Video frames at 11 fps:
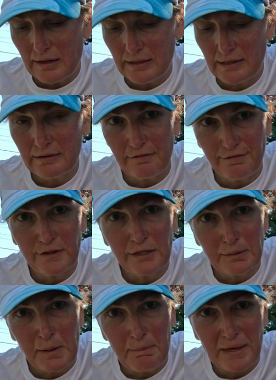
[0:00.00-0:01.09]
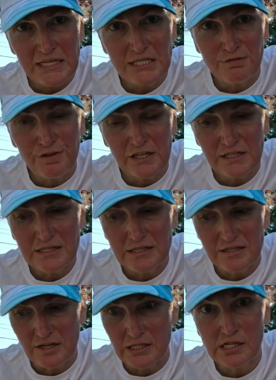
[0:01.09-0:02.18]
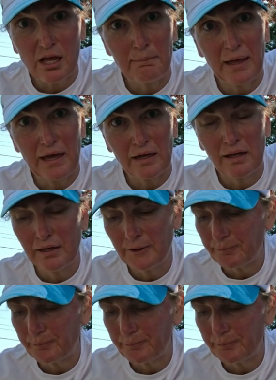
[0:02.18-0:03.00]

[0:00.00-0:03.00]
I feel like my base fitness is starting to come back.